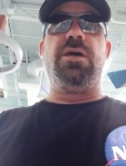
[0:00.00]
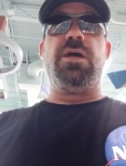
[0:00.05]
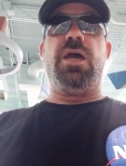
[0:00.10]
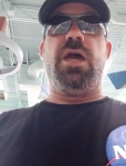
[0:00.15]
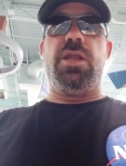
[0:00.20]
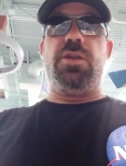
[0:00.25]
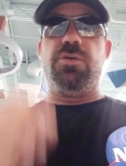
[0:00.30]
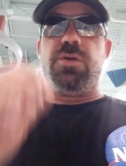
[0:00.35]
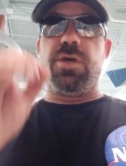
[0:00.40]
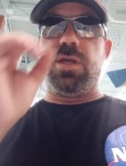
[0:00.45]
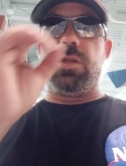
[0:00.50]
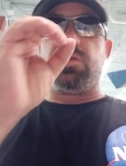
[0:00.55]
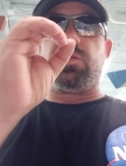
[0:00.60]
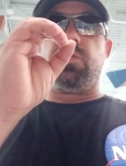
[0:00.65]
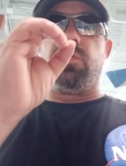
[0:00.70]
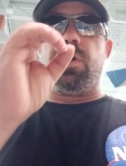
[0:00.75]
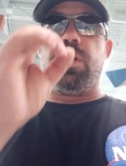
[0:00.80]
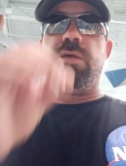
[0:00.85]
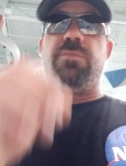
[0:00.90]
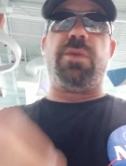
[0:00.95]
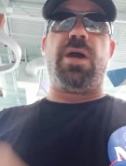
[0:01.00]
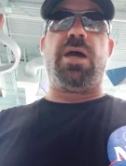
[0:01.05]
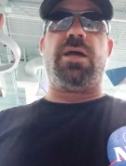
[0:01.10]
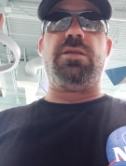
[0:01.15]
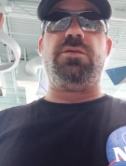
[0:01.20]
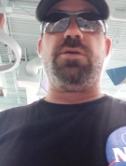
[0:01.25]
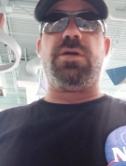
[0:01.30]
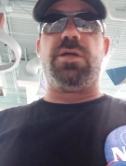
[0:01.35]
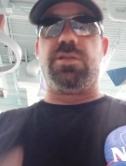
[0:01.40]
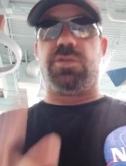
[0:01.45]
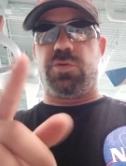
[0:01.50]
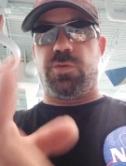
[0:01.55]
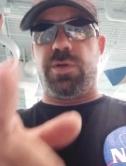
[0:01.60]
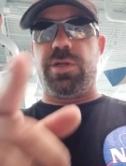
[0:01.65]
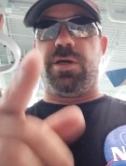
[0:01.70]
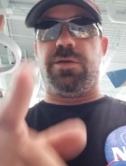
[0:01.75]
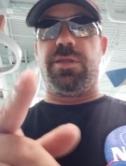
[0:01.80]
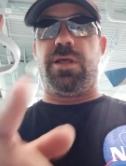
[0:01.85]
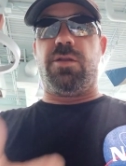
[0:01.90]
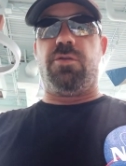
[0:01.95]
and you get a 20, man. You get a 20
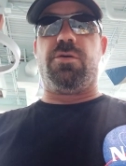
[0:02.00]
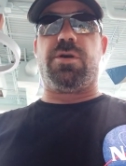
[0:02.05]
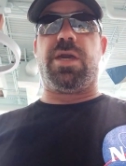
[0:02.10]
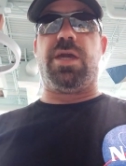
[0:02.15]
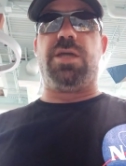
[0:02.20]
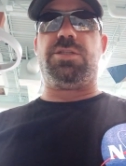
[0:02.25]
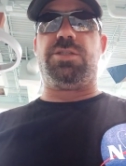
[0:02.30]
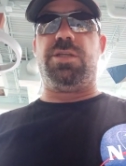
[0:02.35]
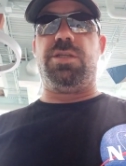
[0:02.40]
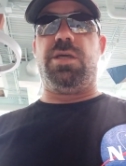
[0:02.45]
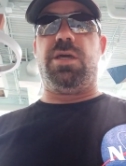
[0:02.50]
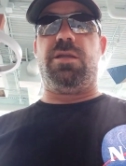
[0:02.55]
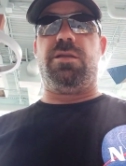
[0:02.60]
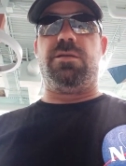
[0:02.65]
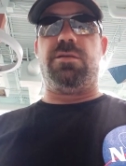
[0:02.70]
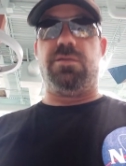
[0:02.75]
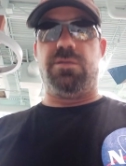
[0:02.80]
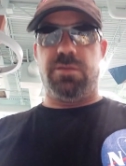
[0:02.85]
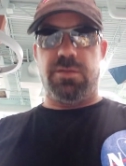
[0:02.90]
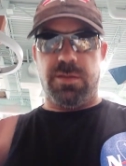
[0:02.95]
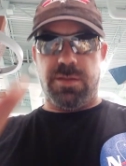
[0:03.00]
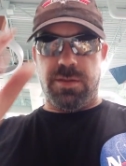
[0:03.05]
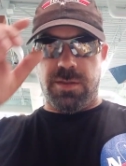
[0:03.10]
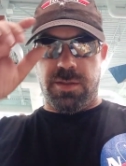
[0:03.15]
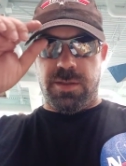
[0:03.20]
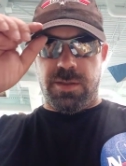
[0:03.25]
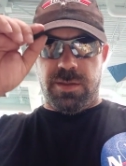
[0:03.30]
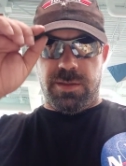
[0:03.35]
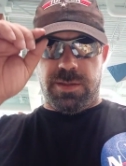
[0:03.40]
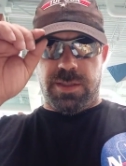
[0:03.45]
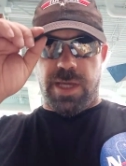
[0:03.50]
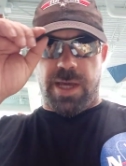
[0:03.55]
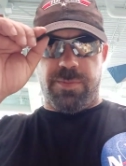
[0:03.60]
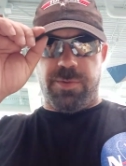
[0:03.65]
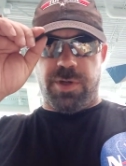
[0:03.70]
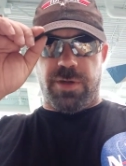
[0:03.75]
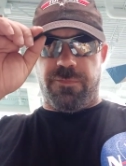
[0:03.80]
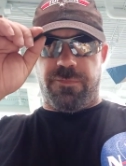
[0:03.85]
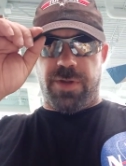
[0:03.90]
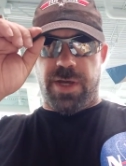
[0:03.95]
on that location yet? Top
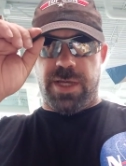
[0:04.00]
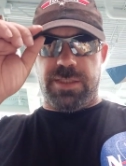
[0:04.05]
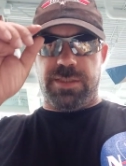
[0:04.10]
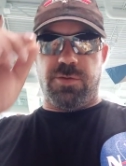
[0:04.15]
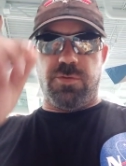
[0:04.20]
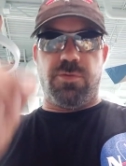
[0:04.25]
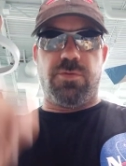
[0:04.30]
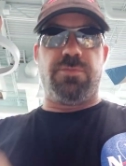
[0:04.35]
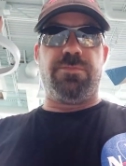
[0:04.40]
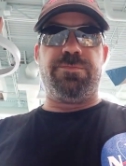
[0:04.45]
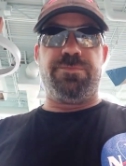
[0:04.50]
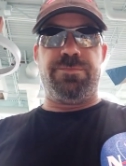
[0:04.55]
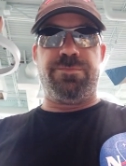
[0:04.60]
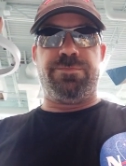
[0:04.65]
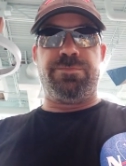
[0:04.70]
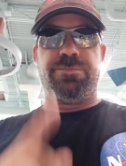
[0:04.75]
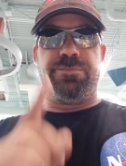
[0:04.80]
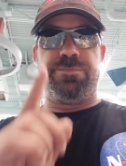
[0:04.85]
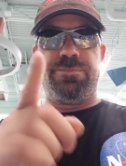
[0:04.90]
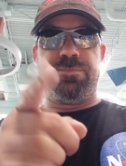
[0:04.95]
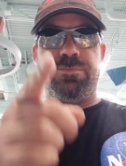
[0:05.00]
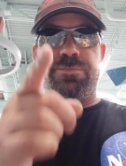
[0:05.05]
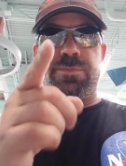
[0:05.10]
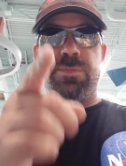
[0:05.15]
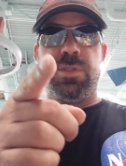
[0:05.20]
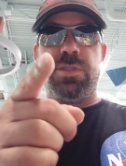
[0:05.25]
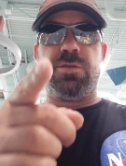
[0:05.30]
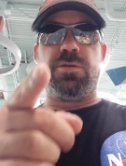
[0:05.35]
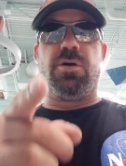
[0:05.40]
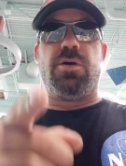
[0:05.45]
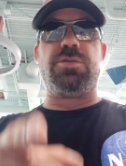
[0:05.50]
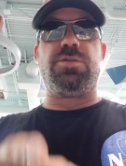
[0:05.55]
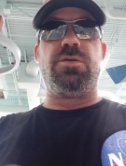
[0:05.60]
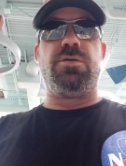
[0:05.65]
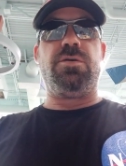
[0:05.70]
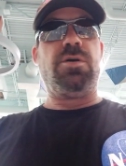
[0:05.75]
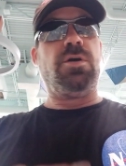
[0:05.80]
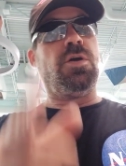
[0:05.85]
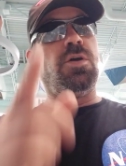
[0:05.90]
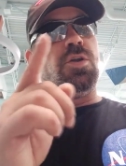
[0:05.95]
Gun Flight School. Told you.
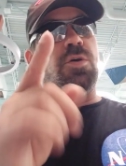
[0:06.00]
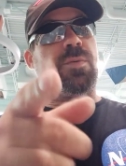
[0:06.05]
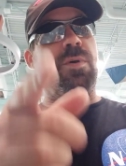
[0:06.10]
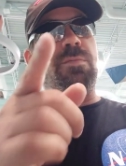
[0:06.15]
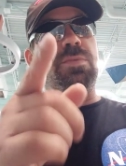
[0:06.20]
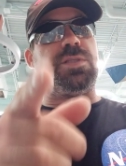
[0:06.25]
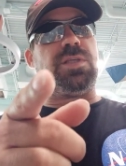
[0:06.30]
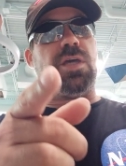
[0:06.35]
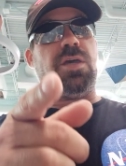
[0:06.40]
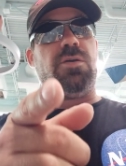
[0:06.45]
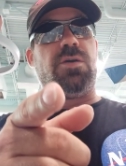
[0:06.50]
Remember to tell you